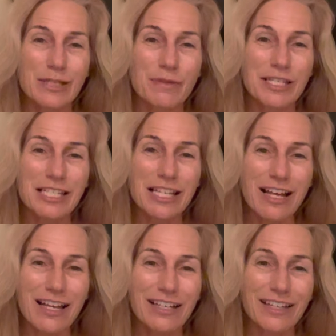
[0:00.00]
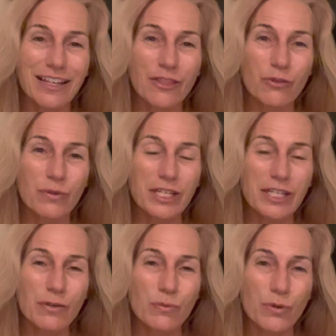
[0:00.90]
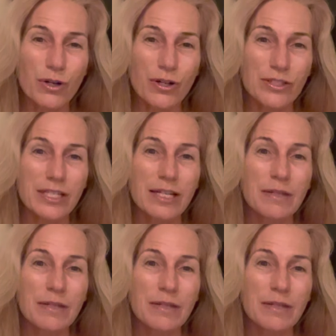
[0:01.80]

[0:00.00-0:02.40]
to be done in 3D world,